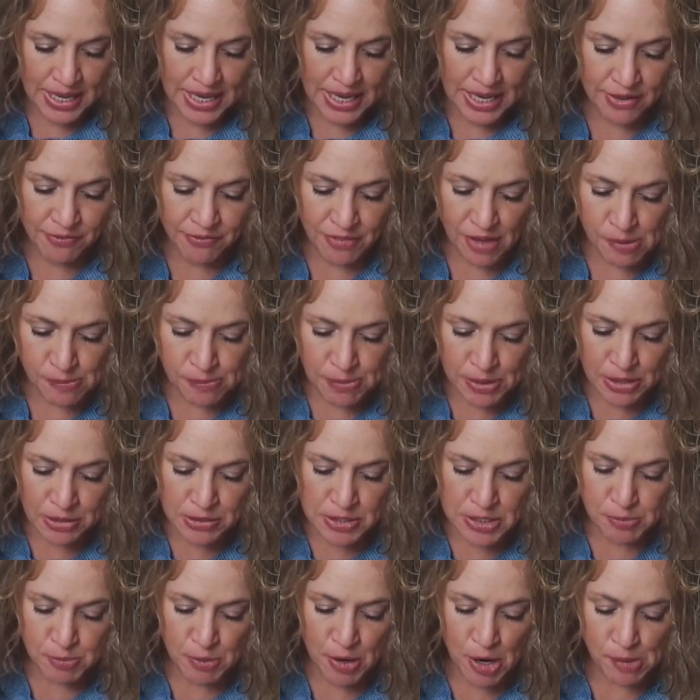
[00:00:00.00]
If
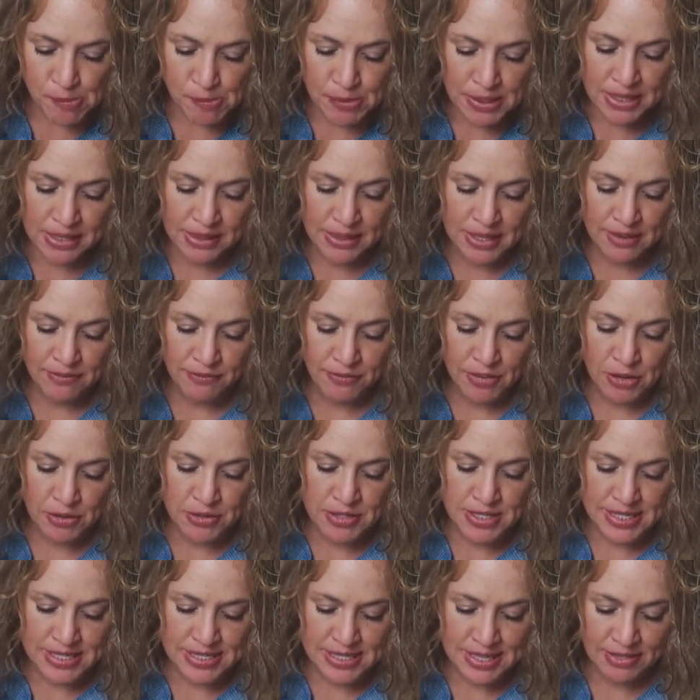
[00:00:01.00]
abuse permanently
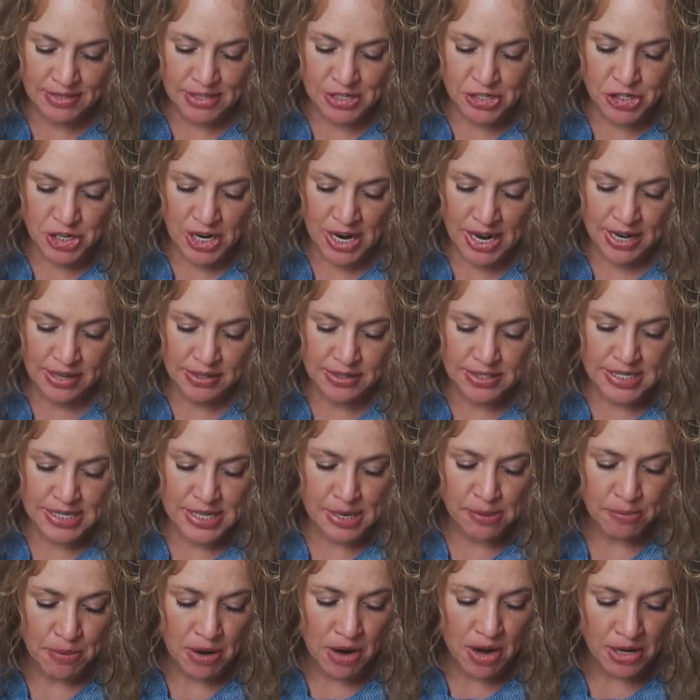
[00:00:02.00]
fuses in the child's
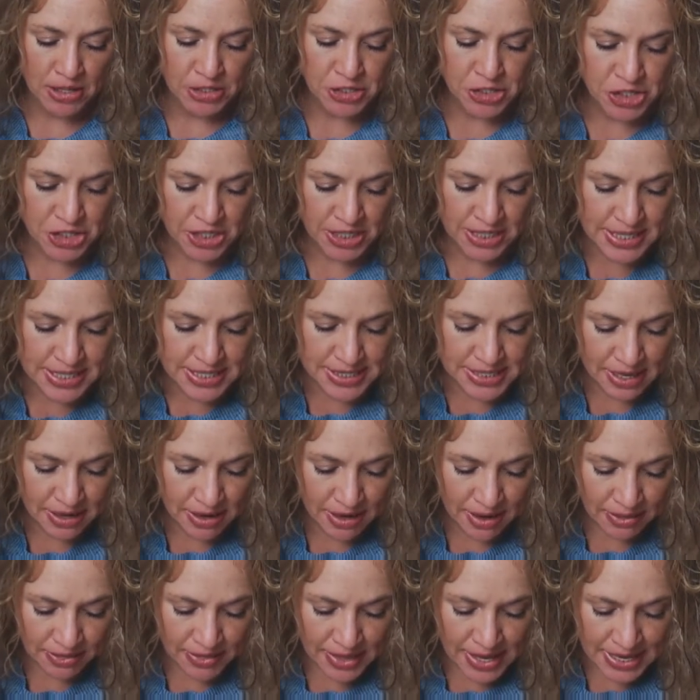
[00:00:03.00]
subconscious,
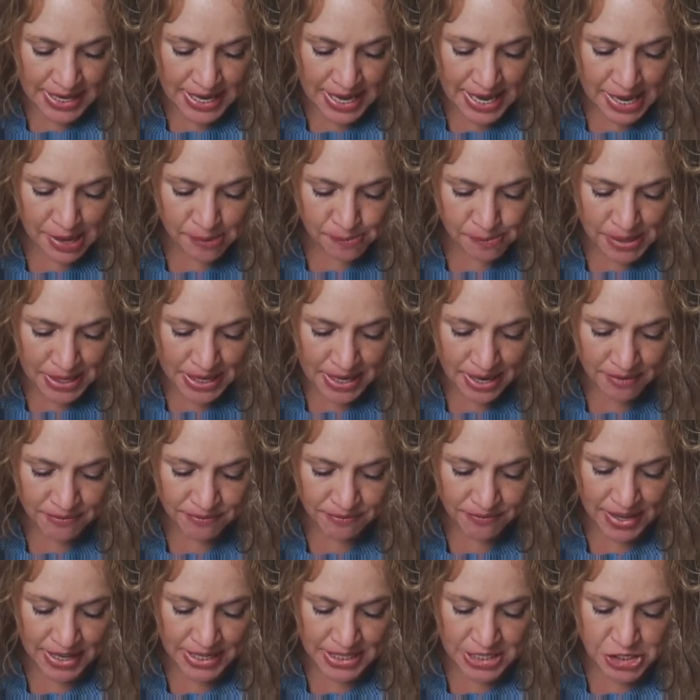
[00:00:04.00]
they can
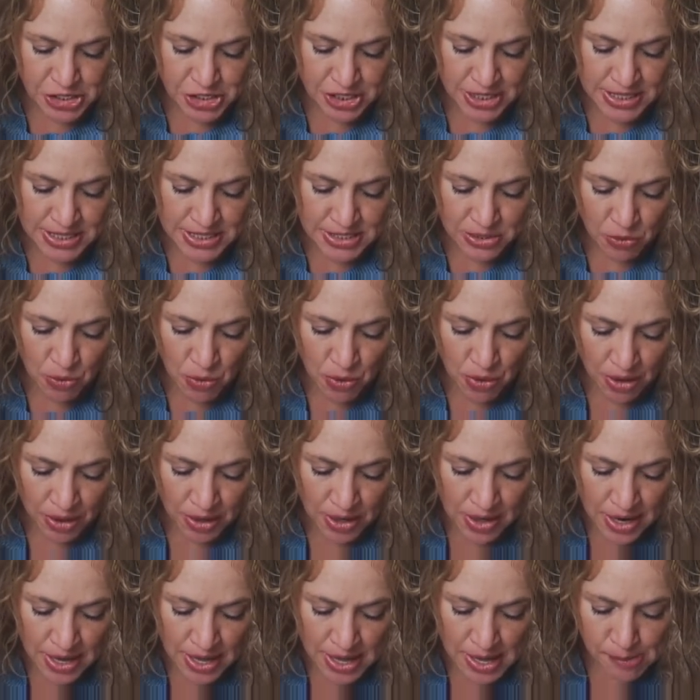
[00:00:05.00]
become fetishes
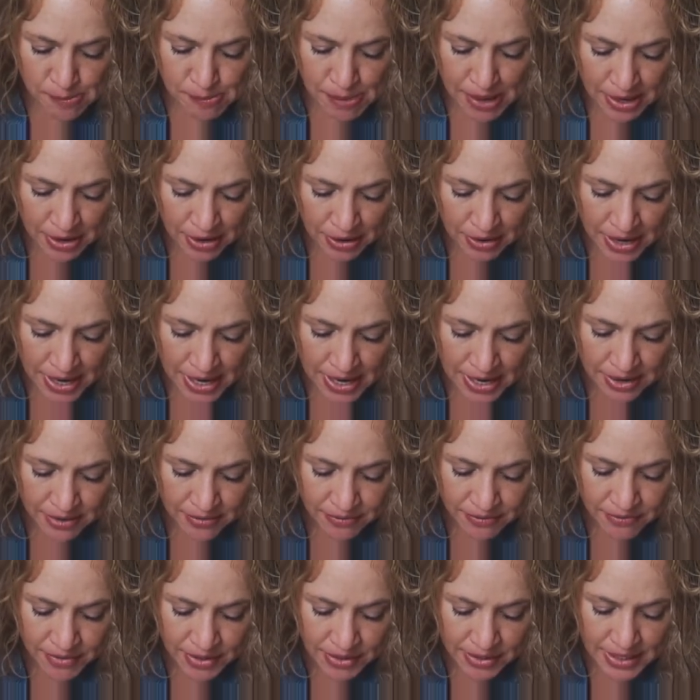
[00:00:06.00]
or
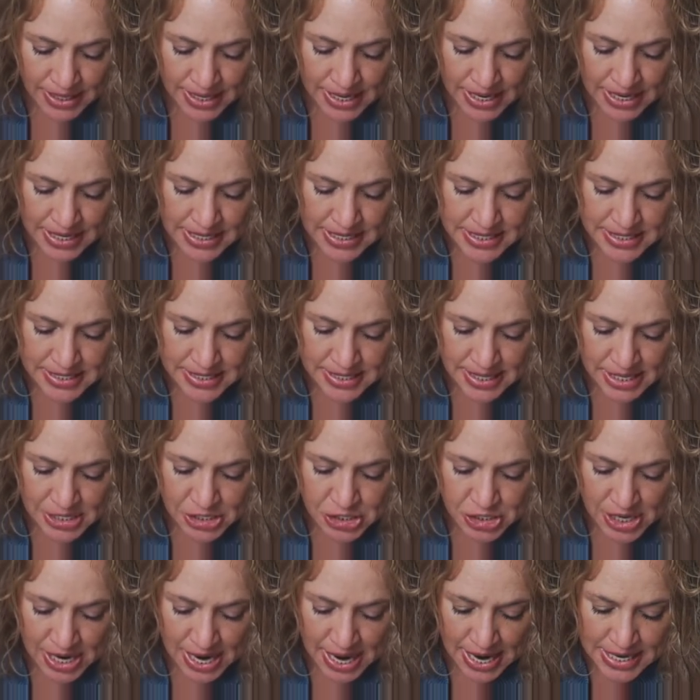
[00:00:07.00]
paraphilias
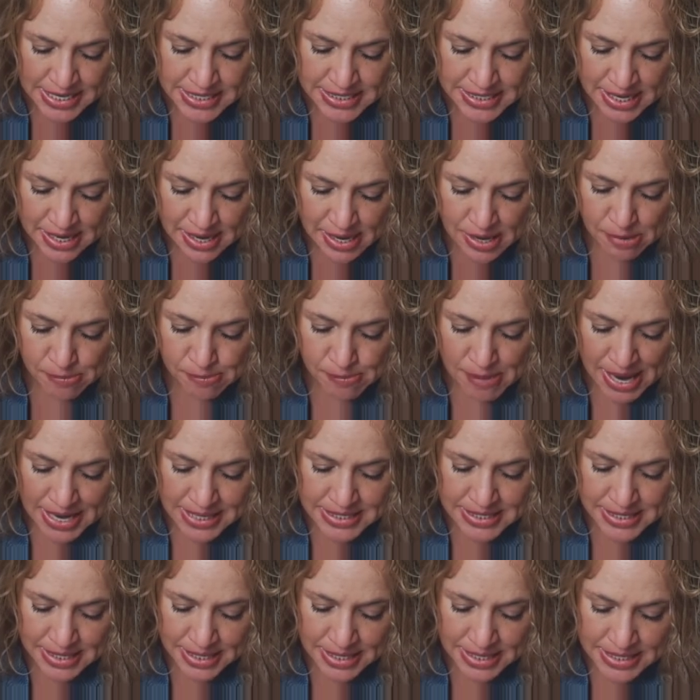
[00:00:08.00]
such as
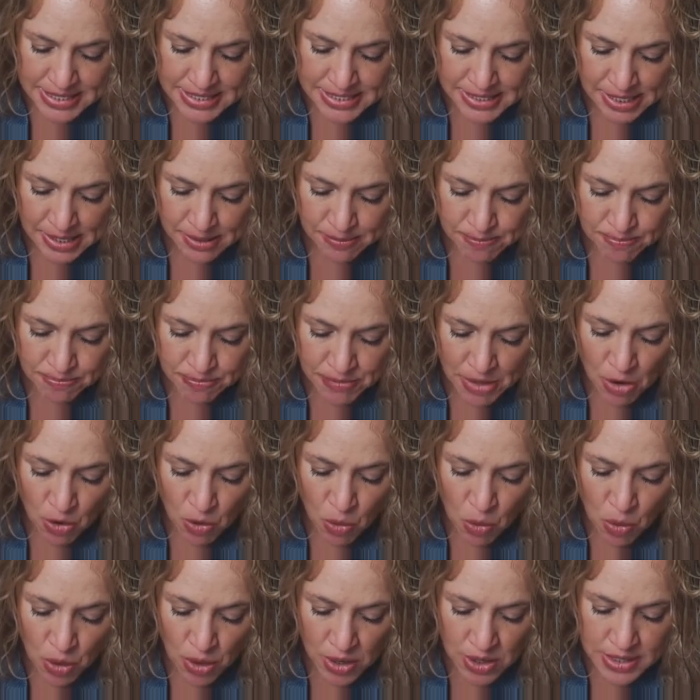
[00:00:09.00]
masochism
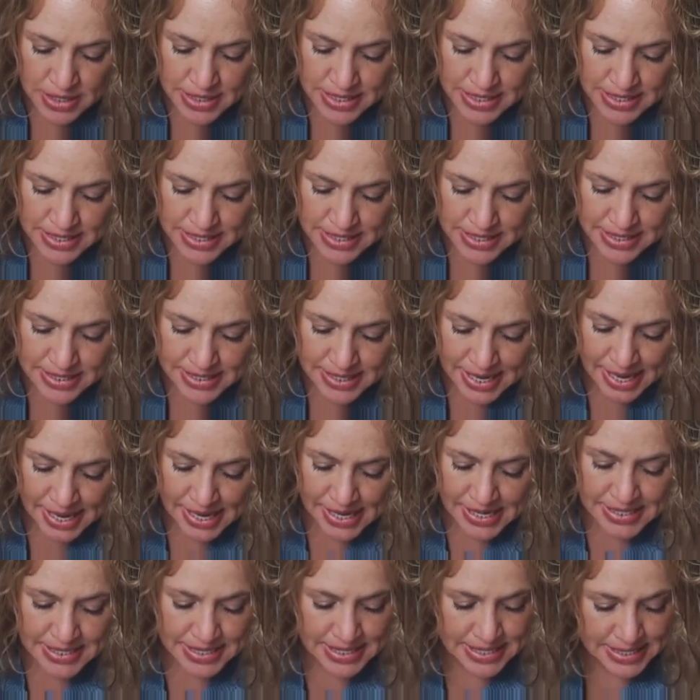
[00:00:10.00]
or
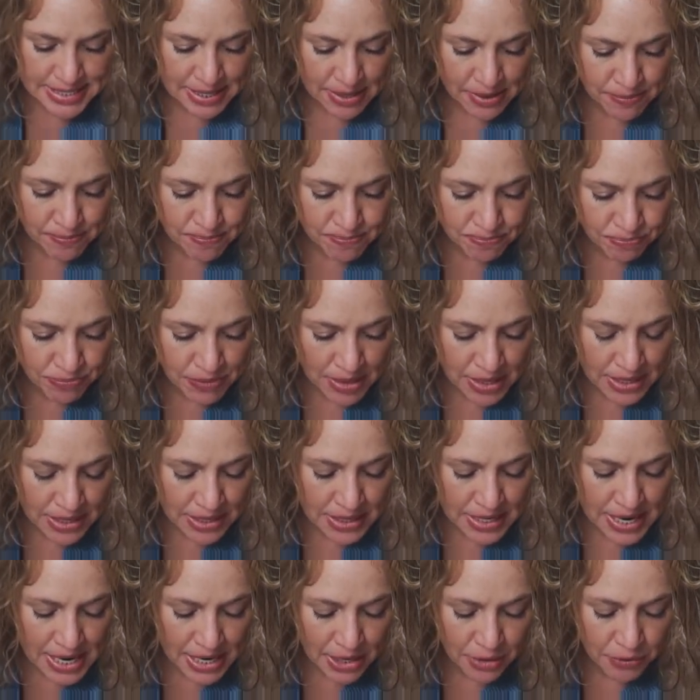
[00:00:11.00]
sadism,
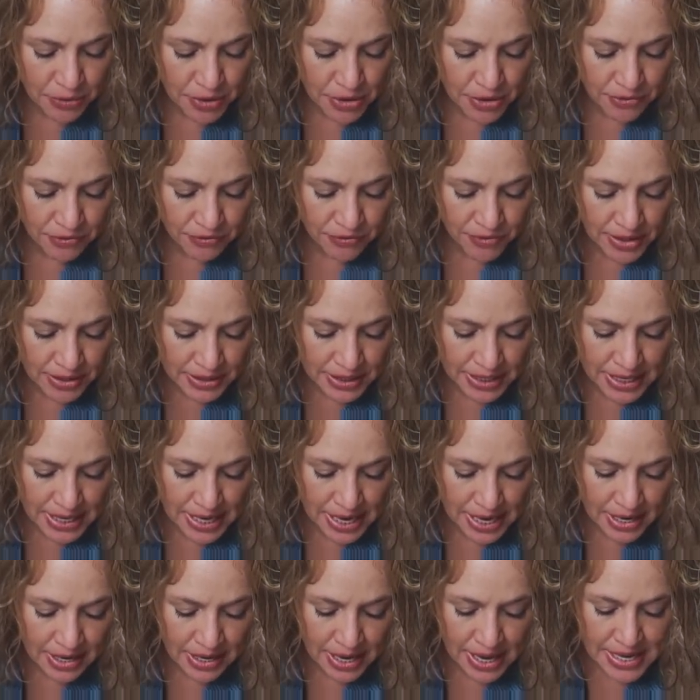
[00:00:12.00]

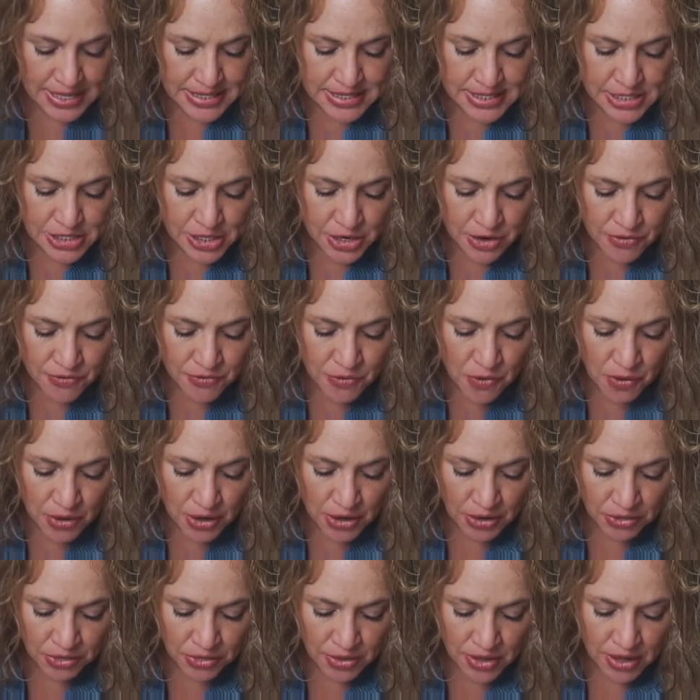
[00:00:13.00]
necrophilia, and so
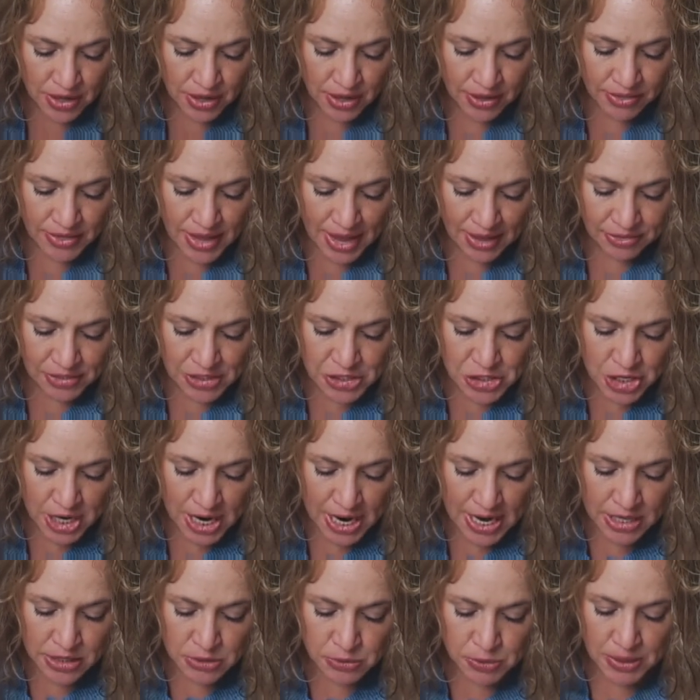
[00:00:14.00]
forth, that the
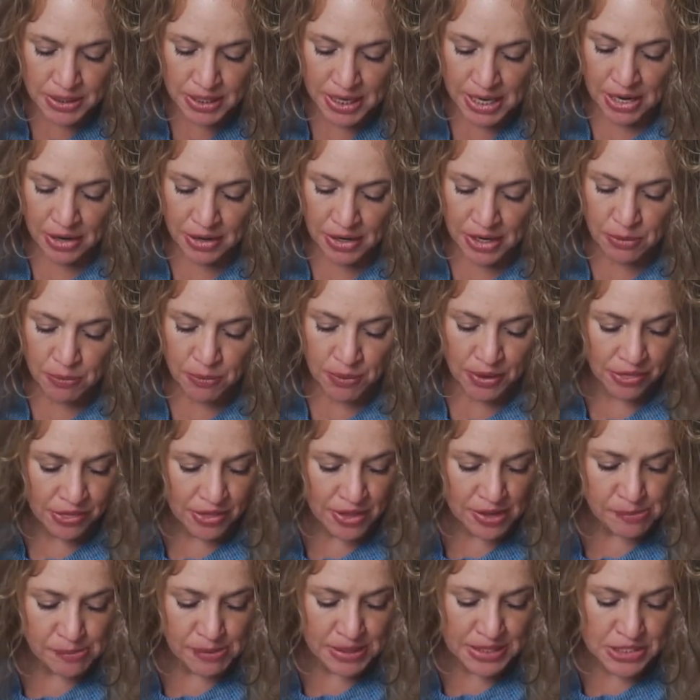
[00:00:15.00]
child will carry
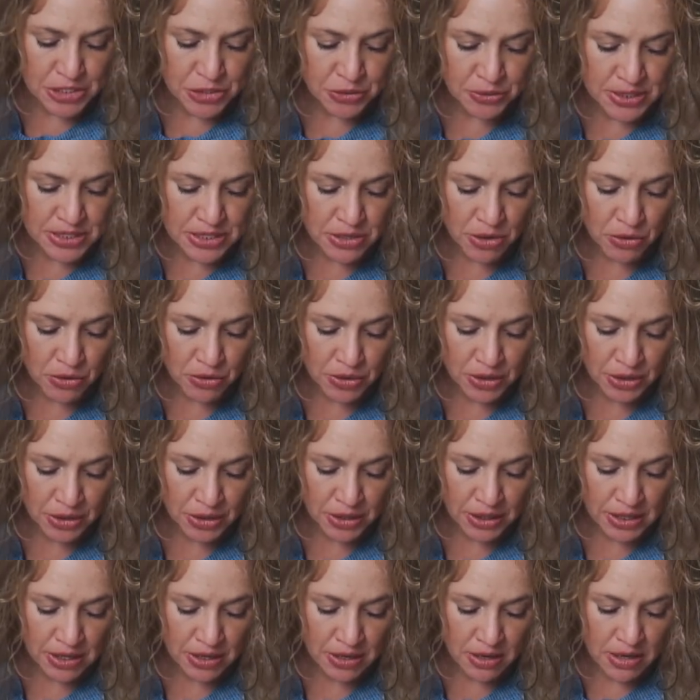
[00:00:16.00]
with him into
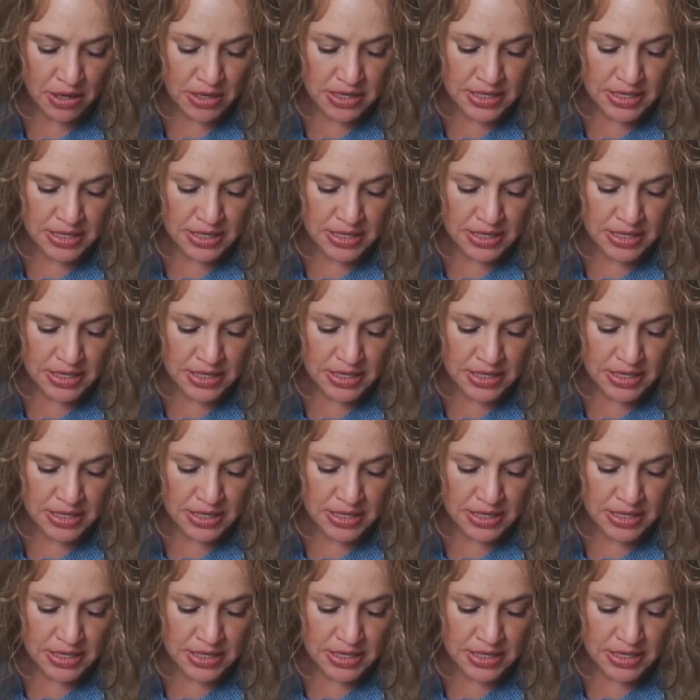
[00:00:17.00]
adulthood.